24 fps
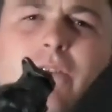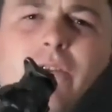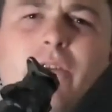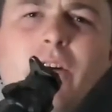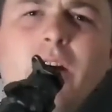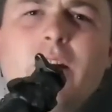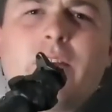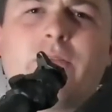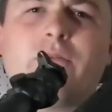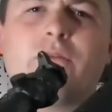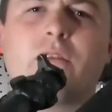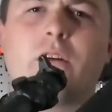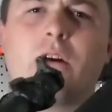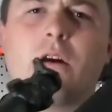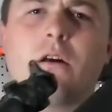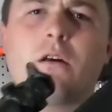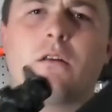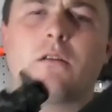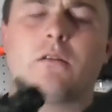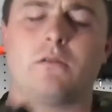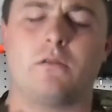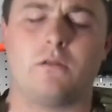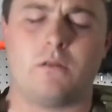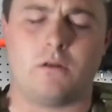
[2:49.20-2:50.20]
side of the
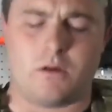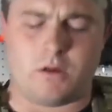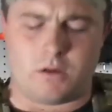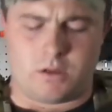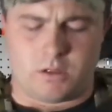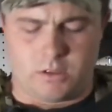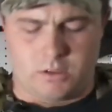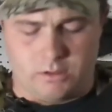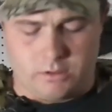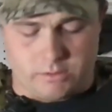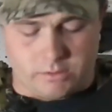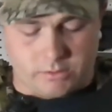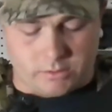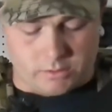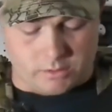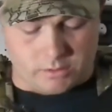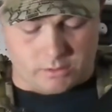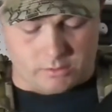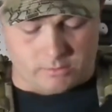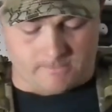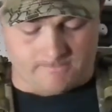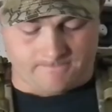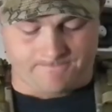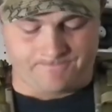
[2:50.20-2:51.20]
gun to
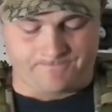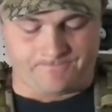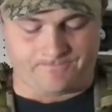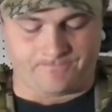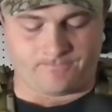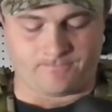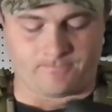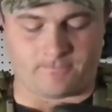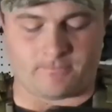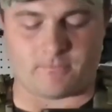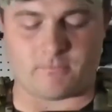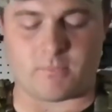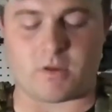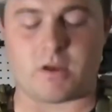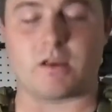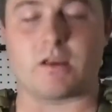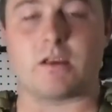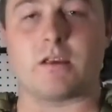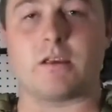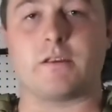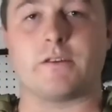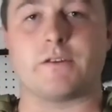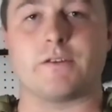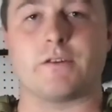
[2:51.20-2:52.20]
make
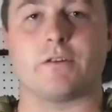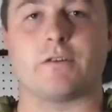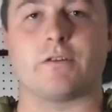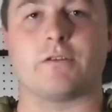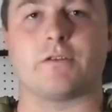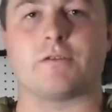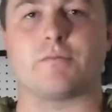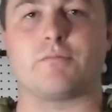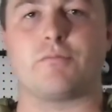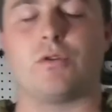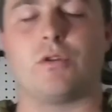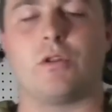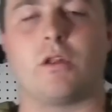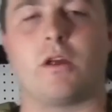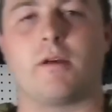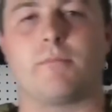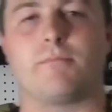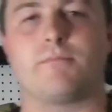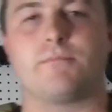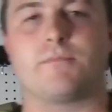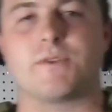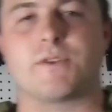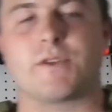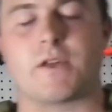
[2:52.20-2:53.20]
it easier to just pull up
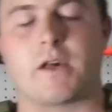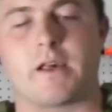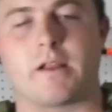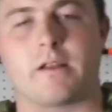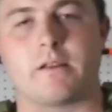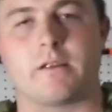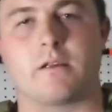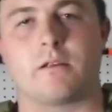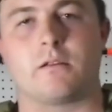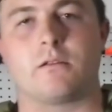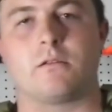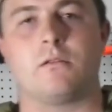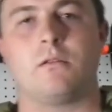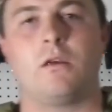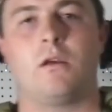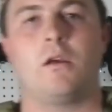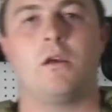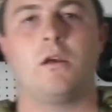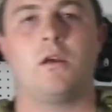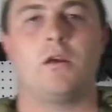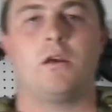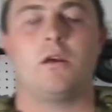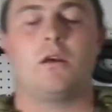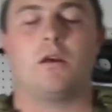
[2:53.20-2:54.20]
side in.
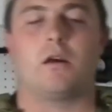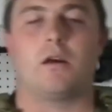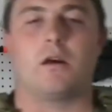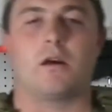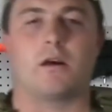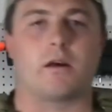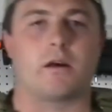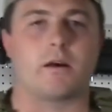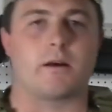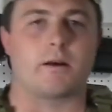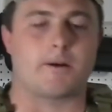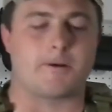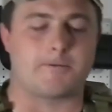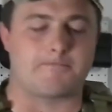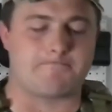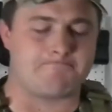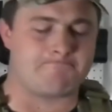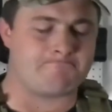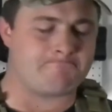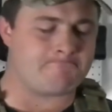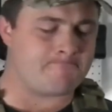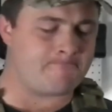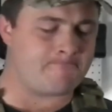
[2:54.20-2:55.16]
Um,